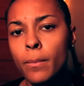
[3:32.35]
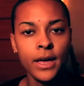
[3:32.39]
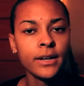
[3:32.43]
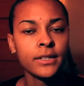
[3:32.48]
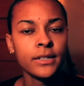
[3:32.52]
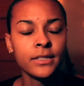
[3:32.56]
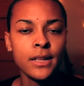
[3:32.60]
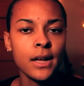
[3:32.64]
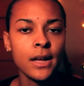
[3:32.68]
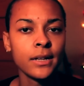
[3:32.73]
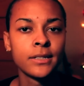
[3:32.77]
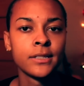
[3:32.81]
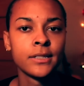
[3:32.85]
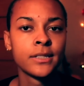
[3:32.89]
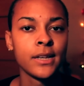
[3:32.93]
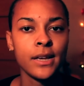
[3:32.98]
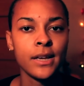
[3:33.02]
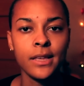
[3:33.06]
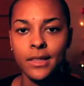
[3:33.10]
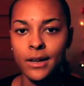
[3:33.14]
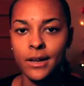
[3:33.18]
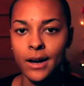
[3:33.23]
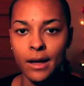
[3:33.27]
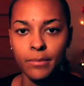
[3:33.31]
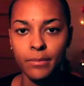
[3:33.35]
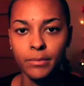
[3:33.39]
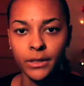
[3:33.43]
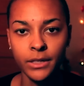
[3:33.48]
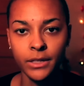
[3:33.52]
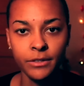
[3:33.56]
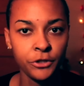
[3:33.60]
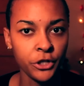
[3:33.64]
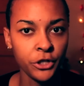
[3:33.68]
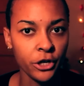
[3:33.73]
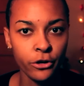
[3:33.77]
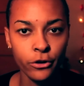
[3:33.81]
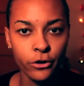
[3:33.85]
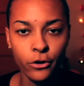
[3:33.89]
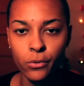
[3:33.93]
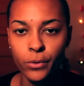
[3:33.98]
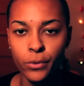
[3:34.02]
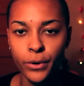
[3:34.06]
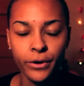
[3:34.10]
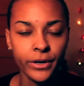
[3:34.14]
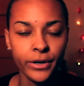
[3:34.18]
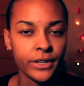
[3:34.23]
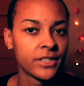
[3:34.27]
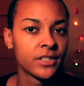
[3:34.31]
That is not to say that I believe gender
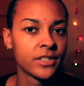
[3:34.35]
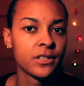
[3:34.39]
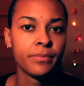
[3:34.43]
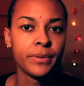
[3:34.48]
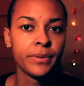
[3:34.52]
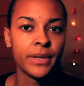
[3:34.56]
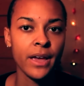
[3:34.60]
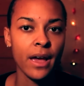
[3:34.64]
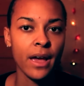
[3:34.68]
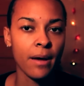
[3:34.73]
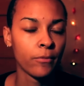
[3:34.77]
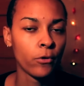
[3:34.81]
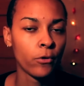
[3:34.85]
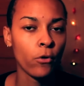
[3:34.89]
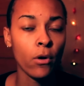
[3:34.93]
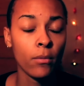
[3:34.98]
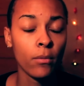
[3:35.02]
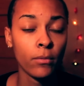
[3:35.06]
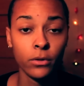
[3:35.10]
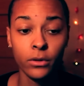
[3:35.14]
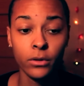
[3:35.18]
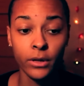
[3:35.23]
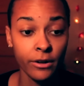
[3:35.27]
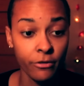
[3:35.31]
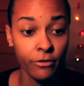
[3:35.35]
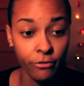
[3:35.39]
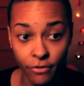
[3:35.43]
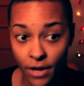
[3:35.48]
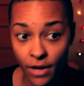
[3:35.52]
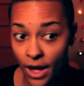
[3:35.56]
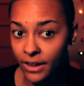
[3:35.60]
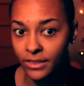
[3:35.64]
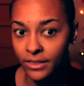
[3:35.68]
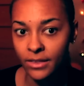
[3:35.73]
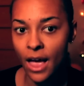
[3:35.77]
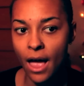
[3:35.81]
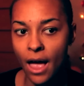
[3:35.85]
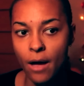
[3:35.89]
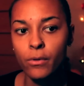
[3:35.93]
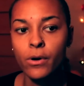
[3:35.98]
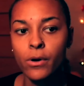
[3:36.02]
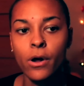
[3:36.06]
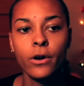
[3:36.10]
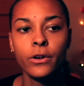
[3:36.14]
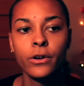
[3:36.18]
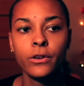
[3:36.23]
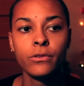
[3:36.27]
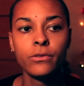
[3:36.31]
queerness to be abnormal. In fact, I
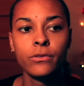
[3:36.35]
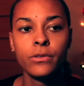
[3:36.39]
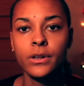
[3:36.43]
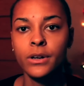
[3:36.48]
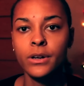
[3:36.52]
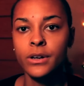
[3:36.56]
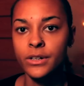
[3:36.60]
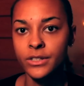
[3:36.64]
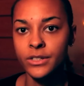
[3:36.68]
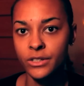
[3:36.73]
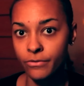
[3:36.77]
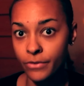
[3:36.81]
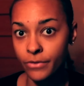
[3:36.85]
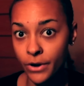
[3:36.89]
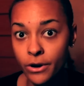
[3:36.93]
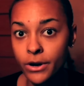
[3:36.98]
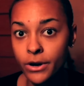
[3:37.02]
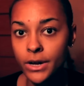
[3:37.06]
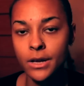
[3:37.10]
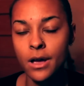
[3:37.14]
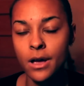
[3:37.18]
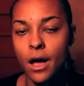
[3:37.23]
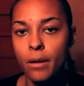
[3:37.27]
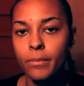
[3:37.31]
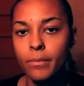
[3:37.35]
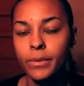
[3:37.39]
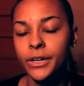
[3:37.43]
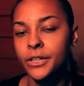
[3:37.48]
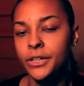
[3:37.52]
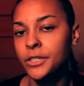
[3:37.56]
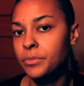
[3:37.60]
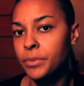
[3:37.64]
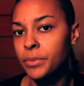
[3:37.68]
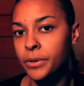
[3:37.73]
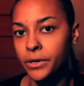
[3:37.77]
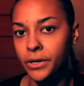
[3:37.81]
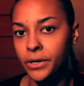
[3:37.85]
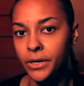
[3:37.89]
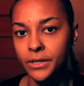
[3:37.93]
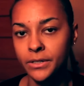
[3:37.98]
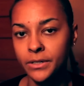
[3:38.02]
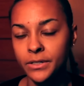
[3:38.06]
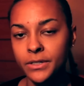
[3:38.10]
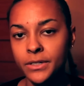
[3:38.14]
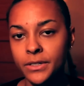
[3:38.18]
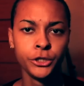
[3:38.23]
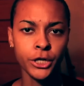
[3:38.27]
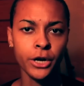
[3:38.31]
would argue that it is a very common experience.